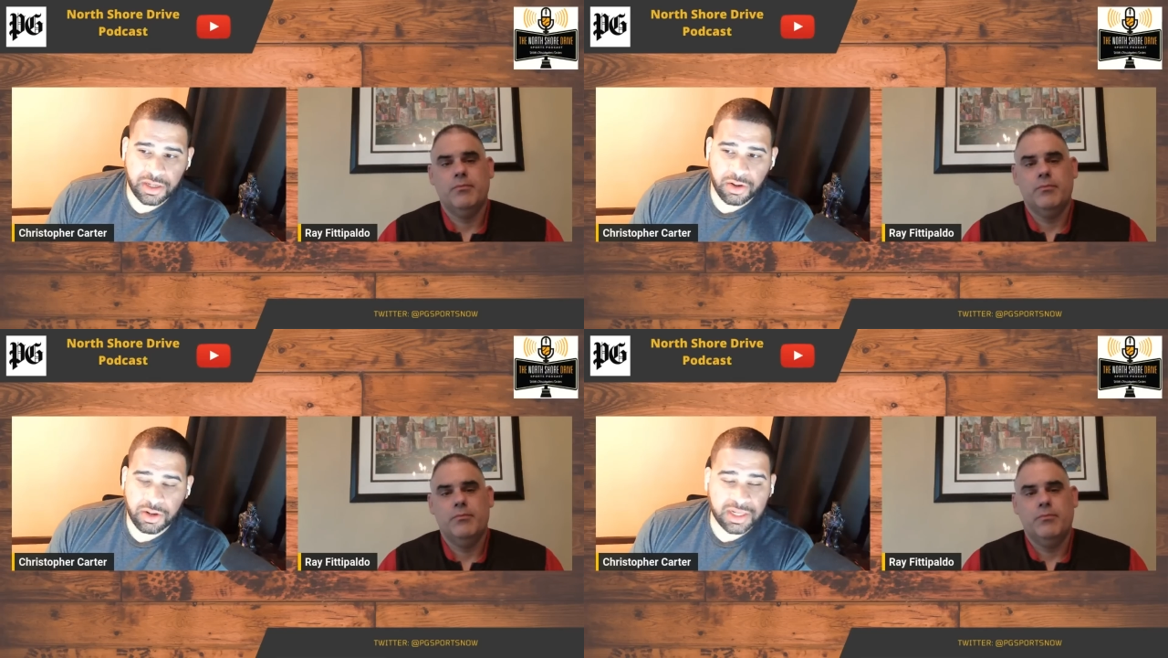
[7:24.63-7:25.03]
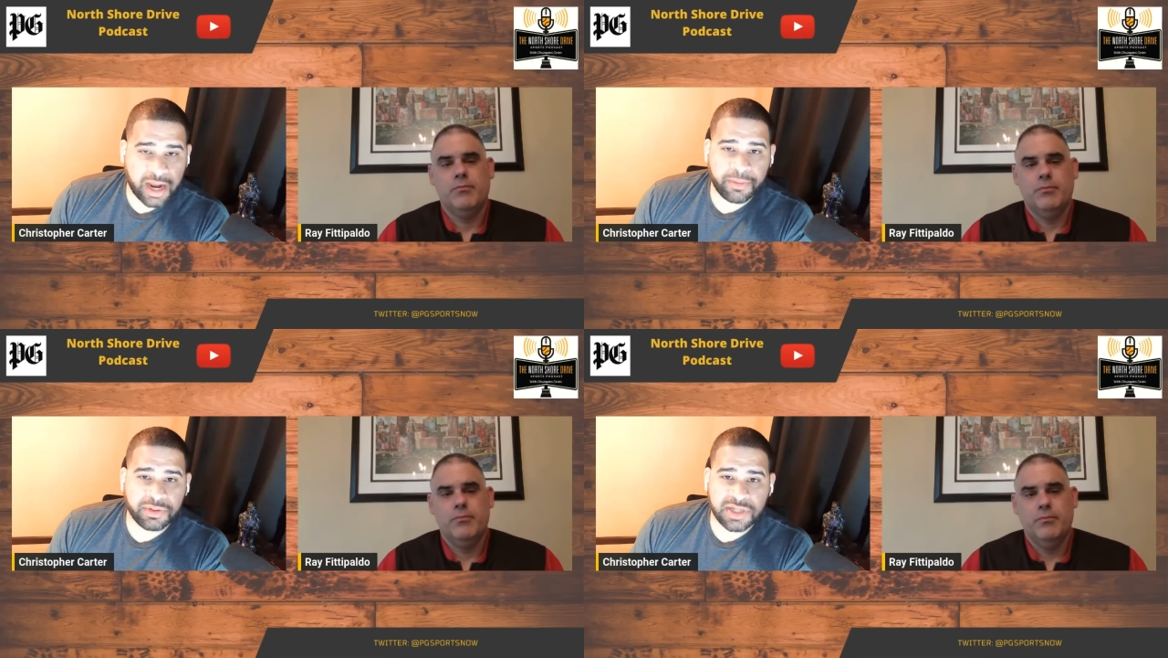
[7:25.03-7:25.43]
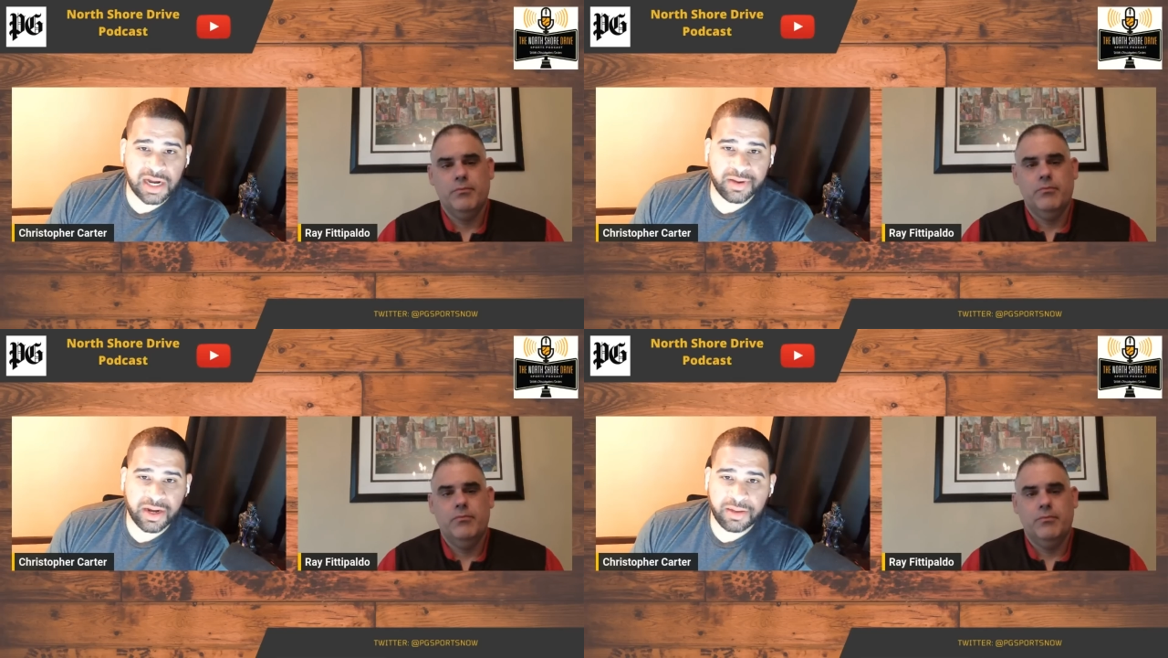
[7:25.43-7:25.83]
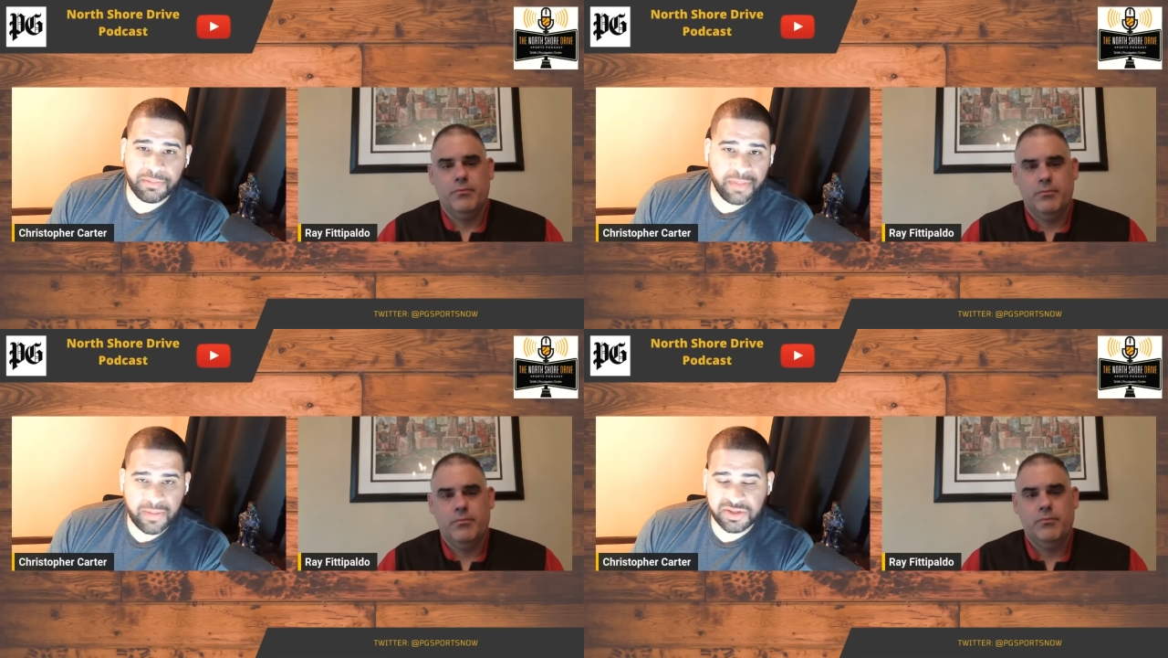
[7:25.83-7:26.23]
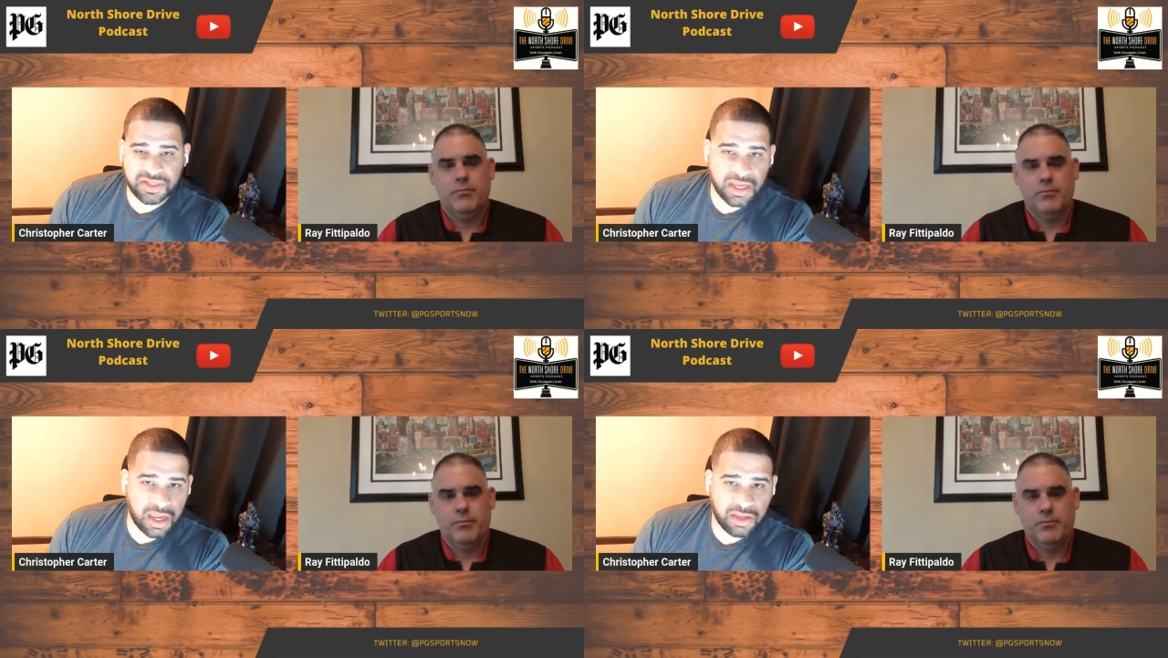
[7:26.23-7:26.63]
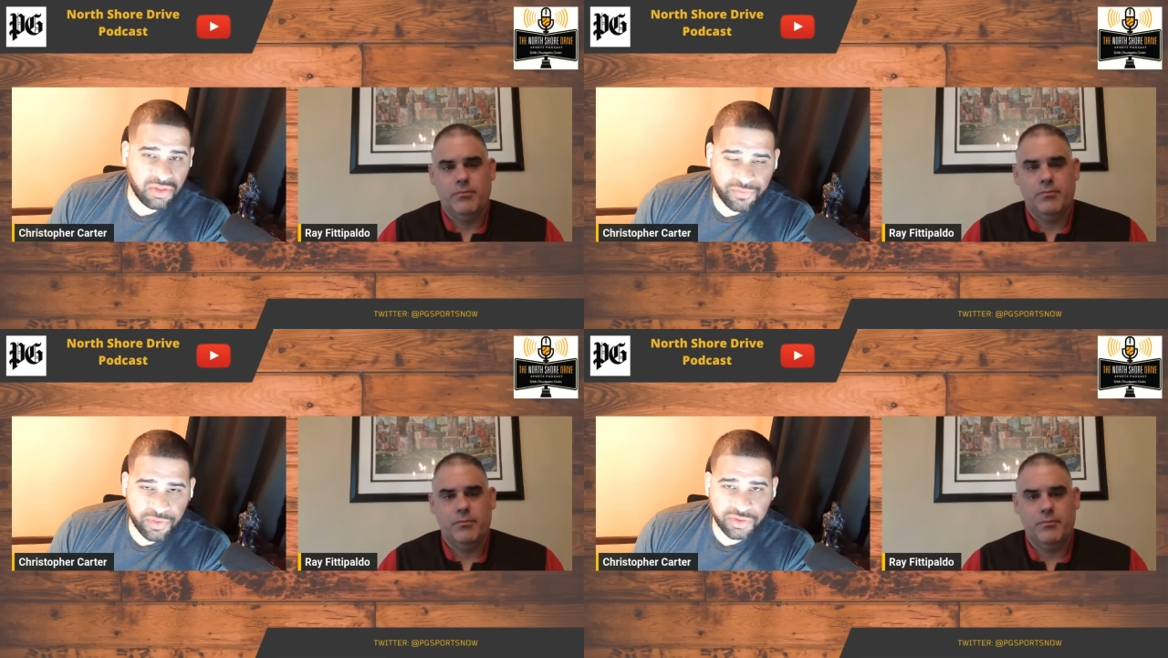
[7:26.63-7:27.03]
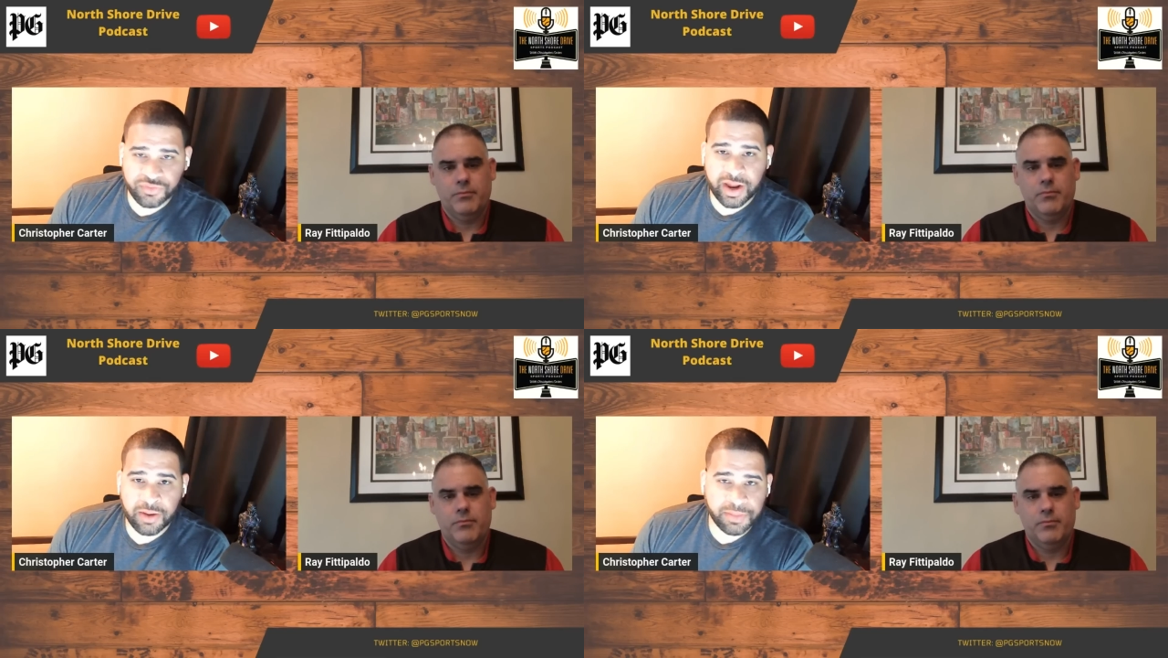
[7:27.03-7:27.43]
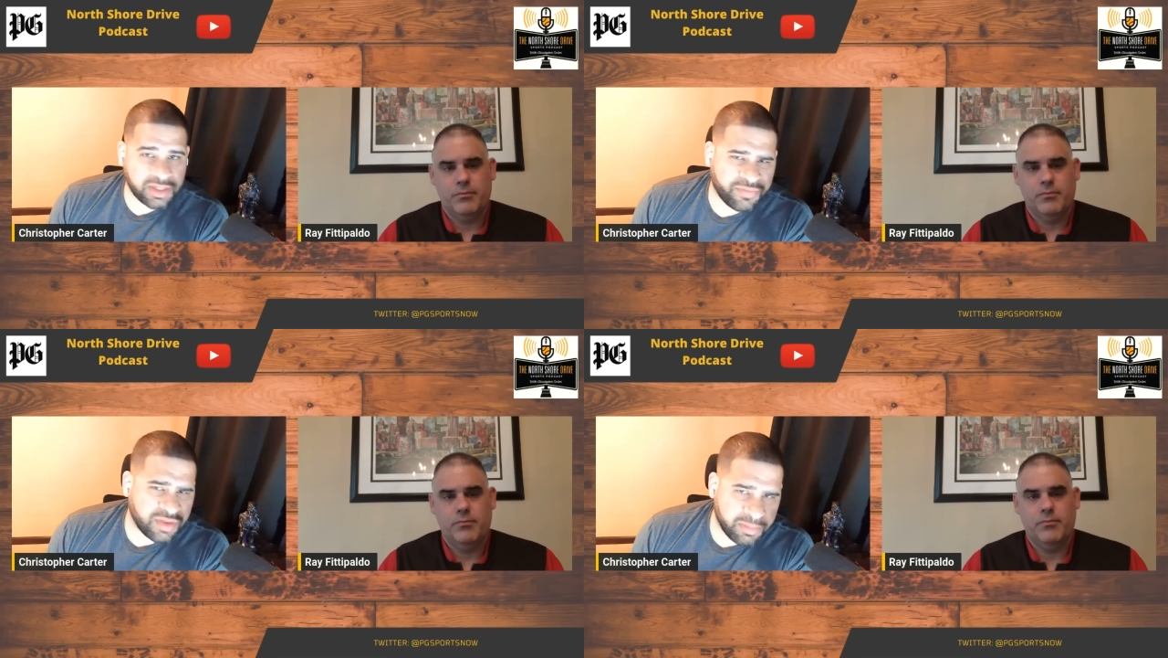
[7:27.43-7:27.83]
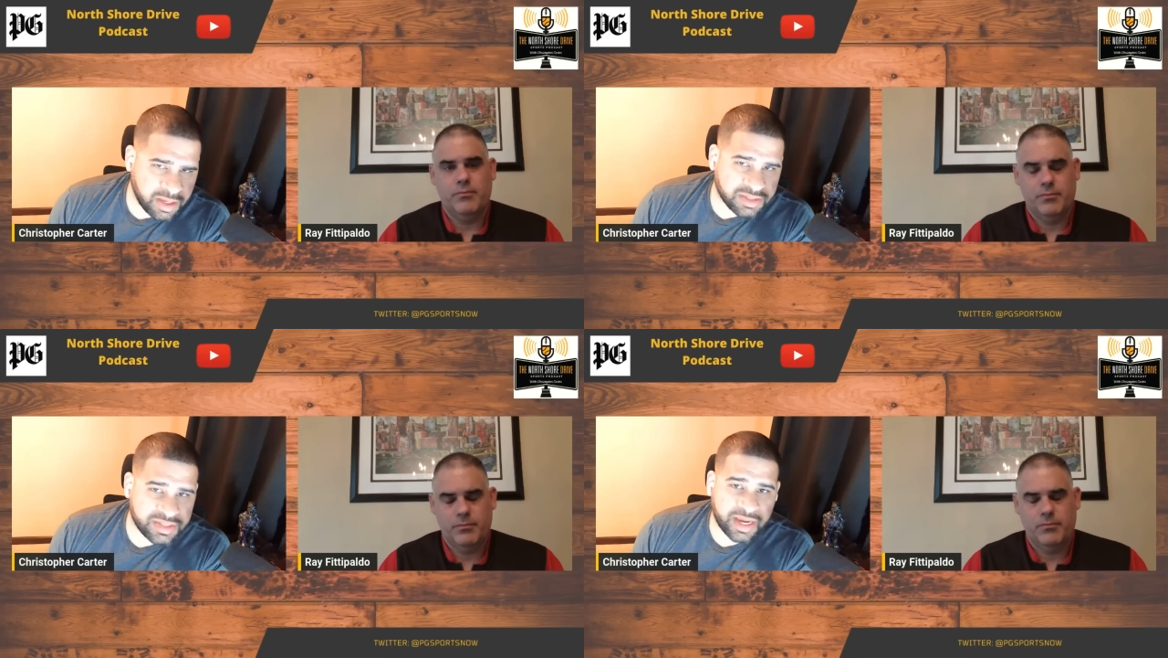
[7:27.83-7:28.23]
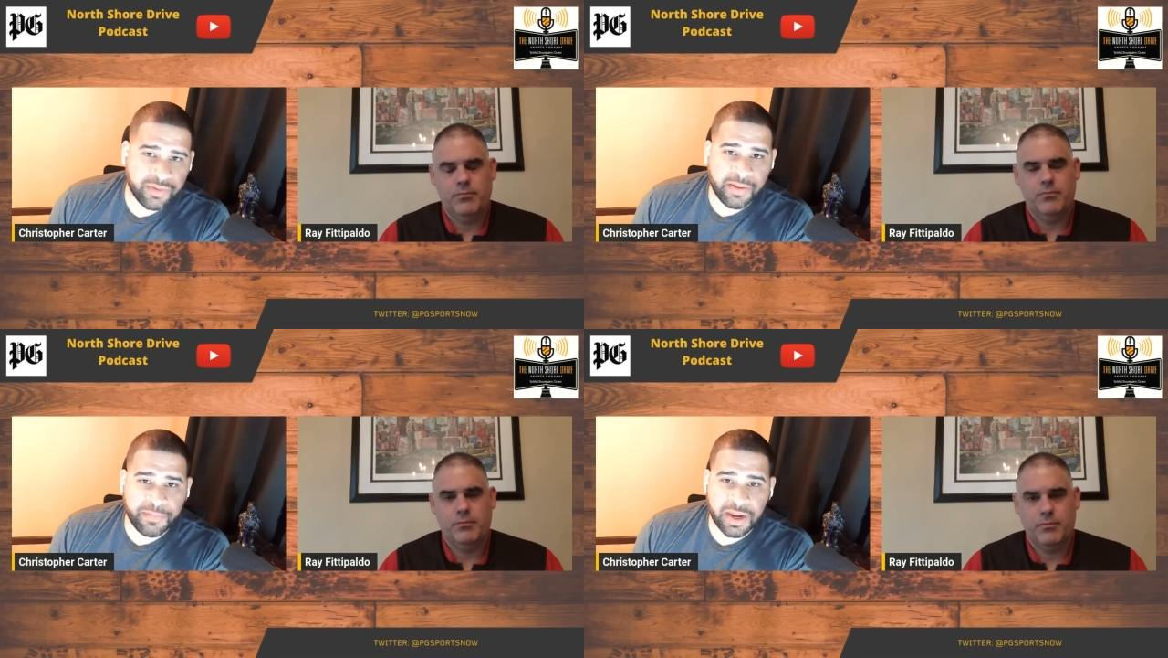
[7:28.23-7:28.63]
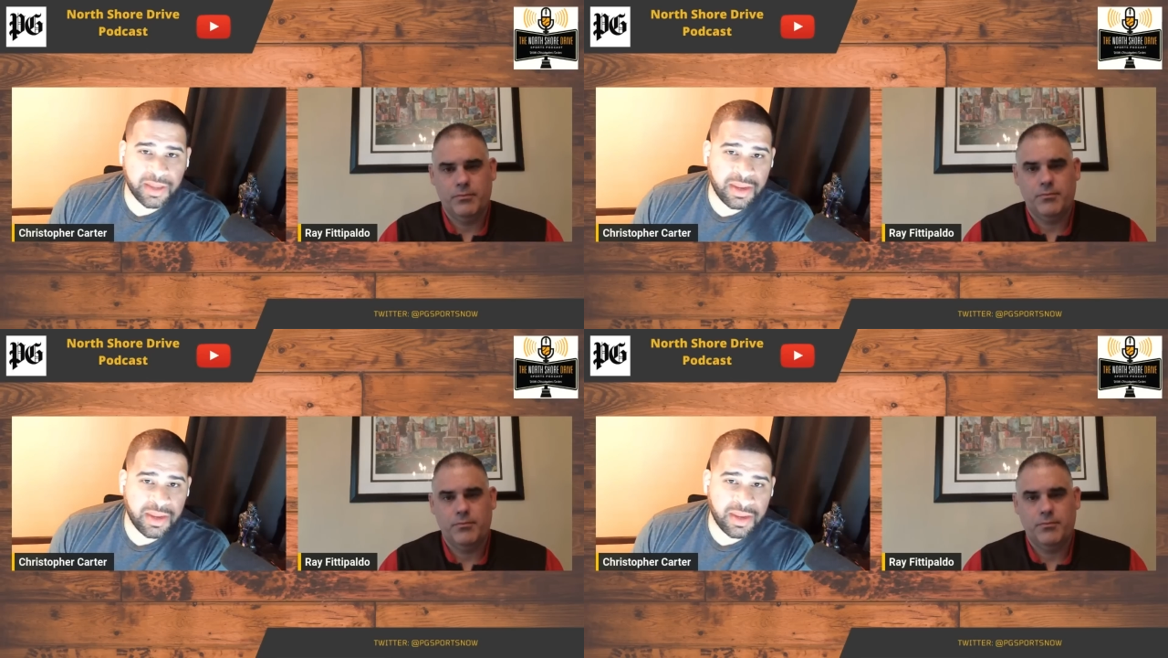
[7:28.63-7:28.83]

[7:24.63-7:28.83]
Speaker 1: you know, a lot of people talked about him maybe sneaking into the first round, but definitely being a second round pick.